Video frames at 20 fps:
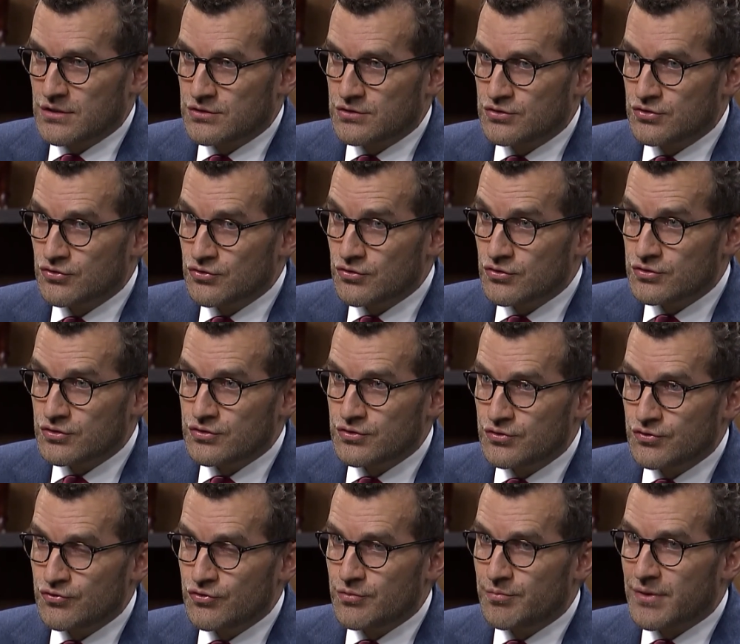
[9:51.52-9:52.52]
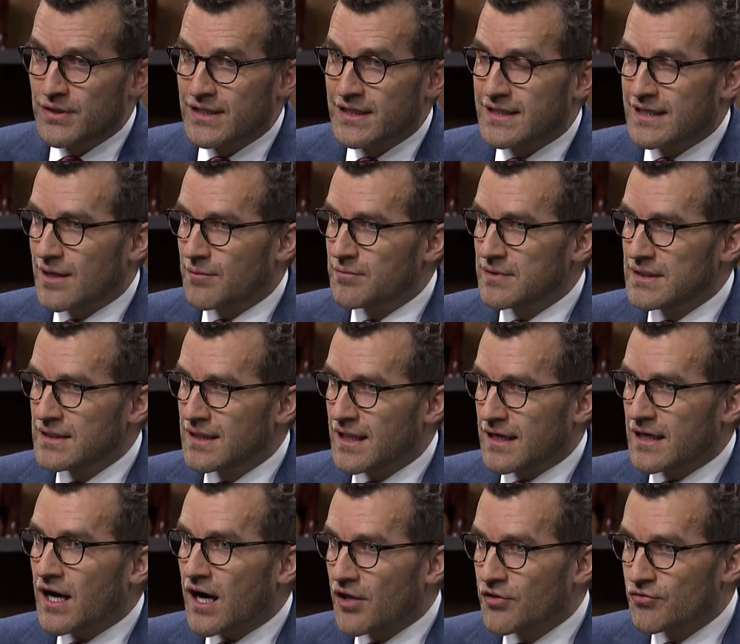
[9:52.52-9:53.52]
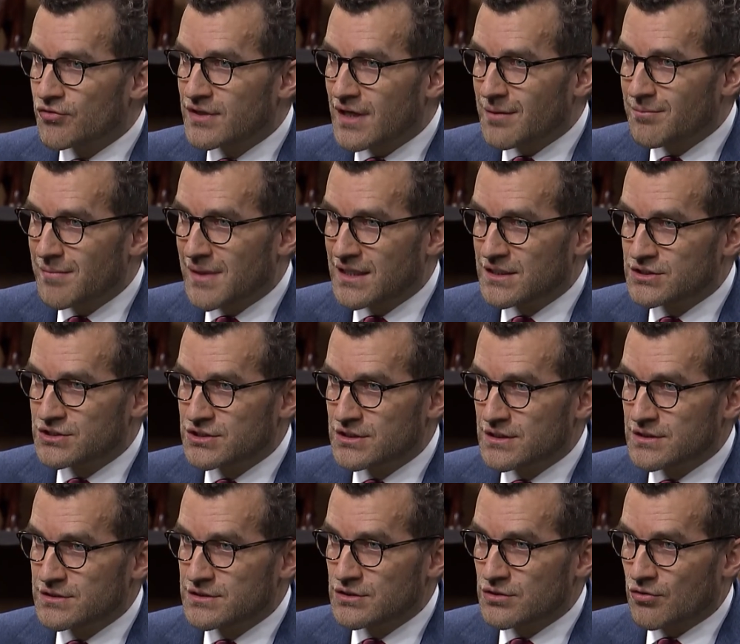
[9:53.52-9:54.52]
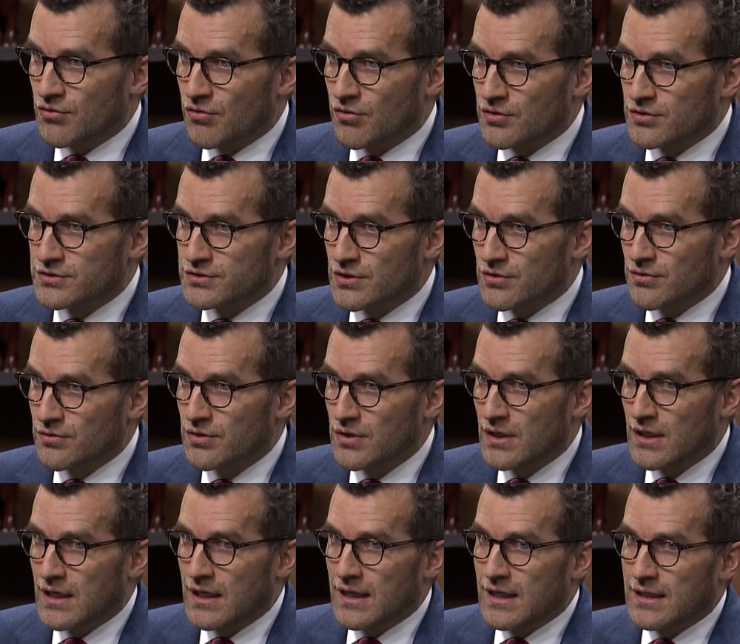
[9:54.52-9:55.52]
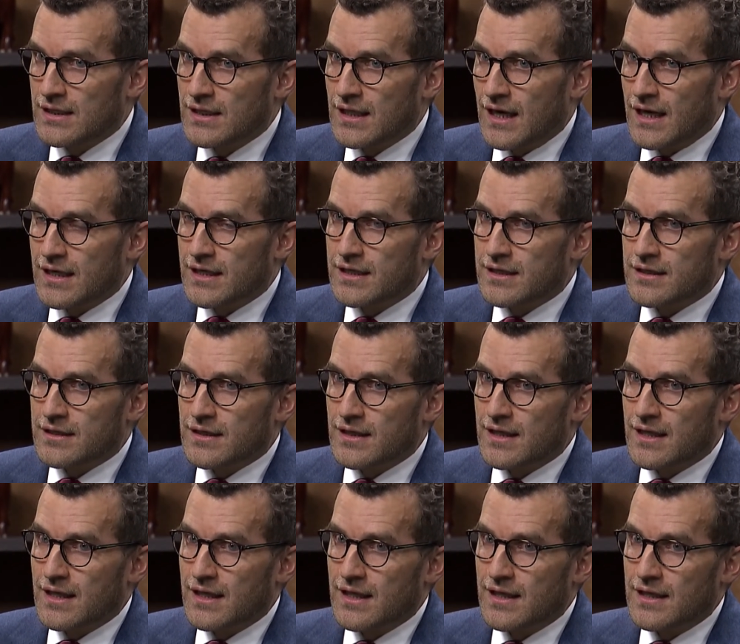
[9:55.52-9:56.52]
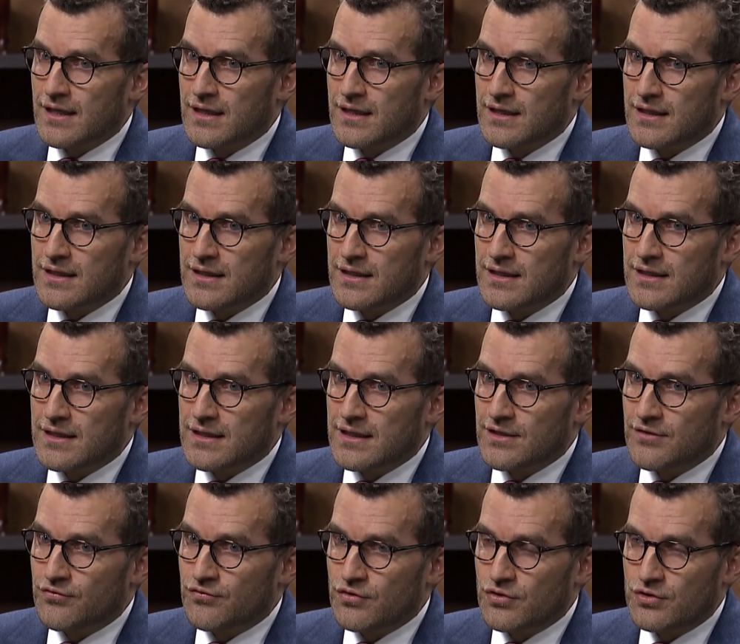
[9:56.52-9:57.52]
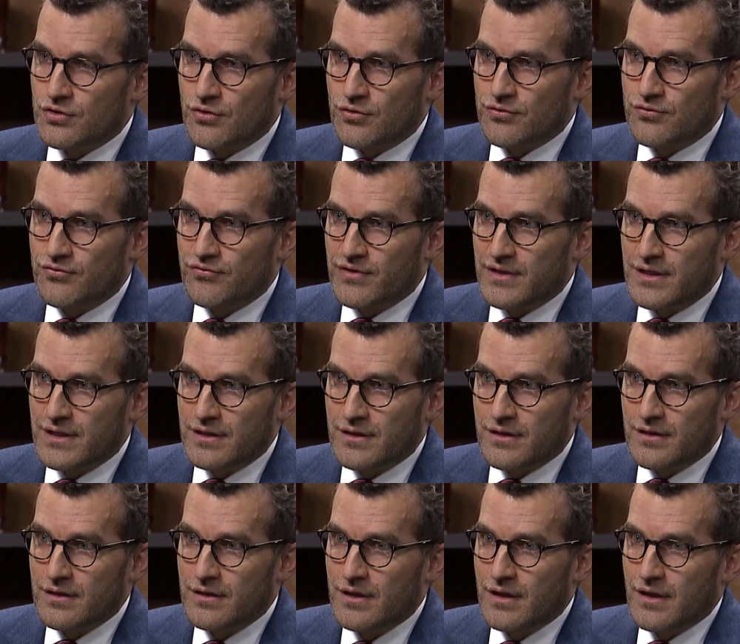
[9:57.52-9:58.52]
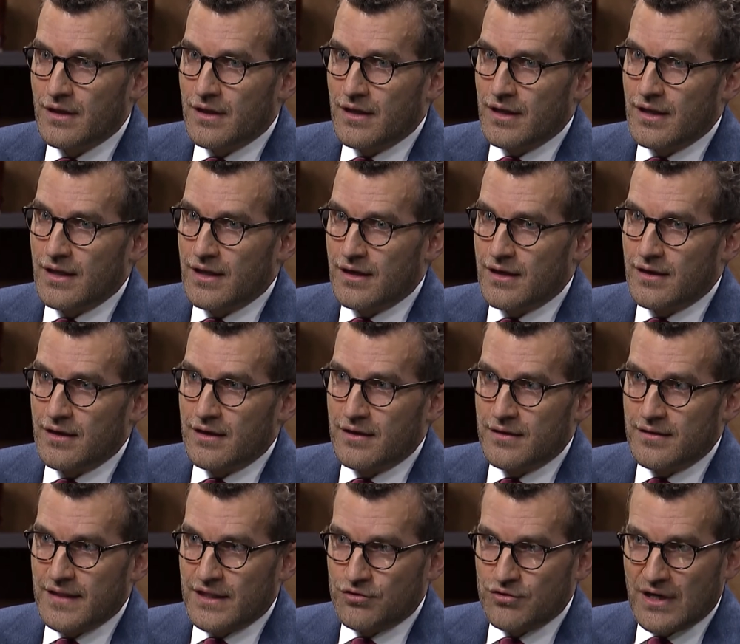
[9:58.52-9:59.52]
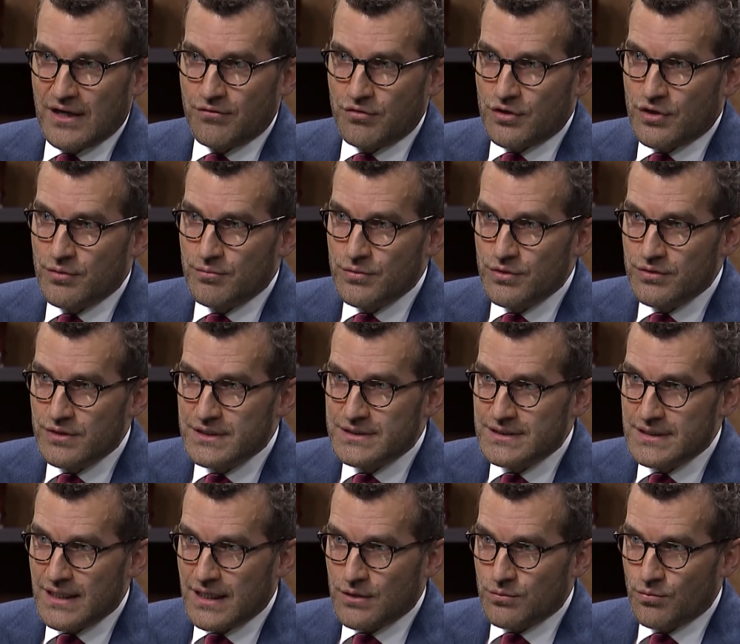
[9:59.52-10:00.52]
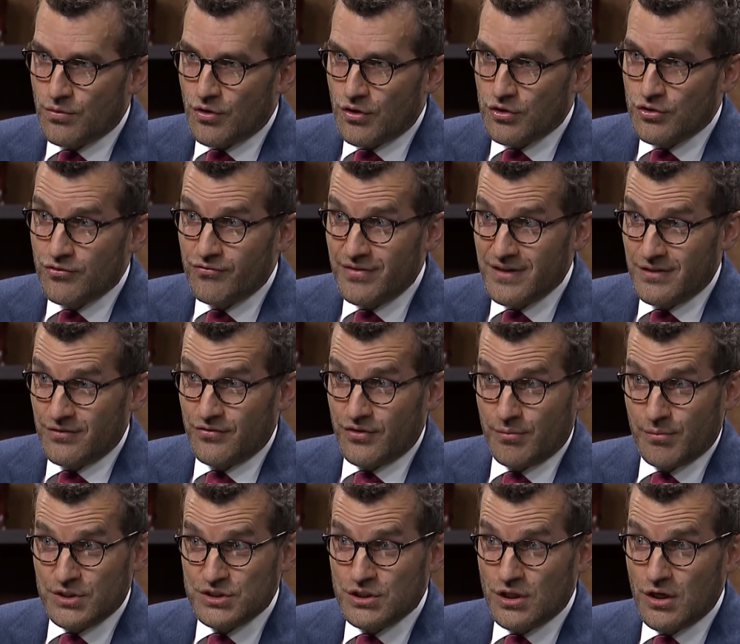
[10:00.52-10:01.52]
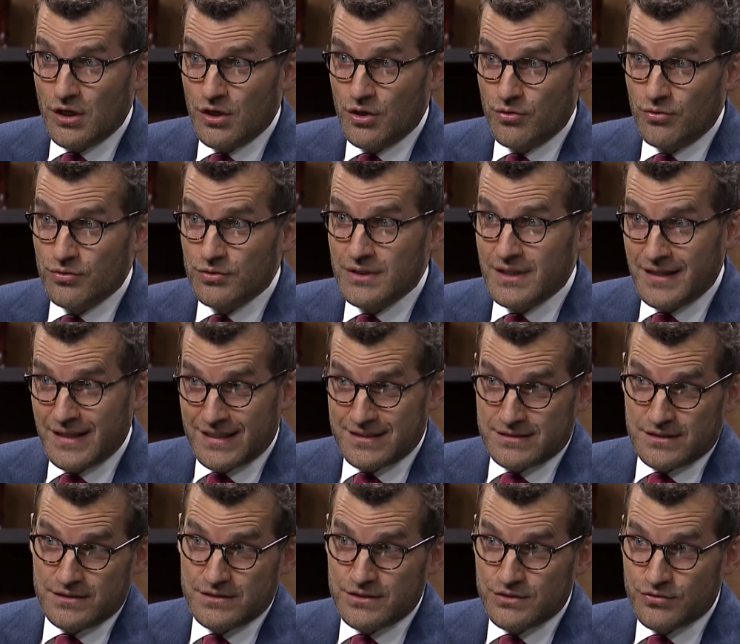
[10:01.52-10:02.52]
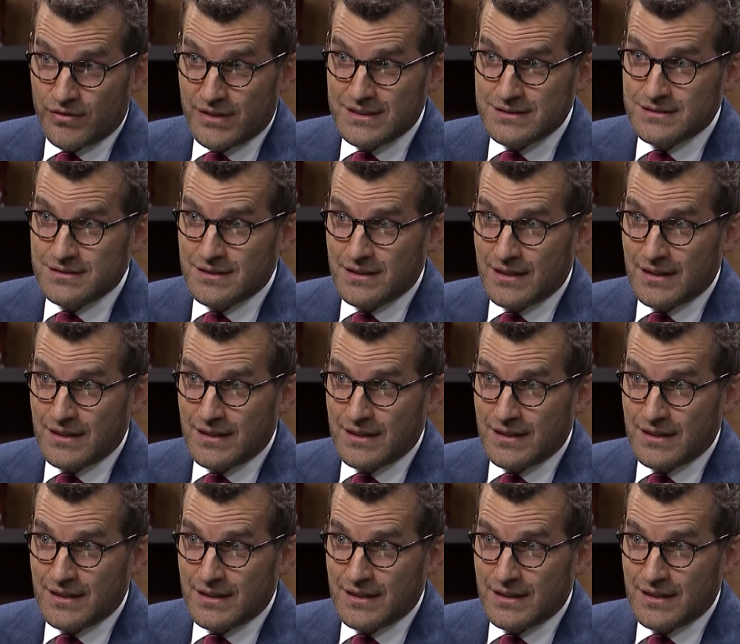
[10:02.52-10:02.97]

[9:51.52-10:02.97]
to, to do, but it can be like other dimensions also, mm. like uh, if you don't feel uh, that you have a community at work, you feel very much alone. That's a stress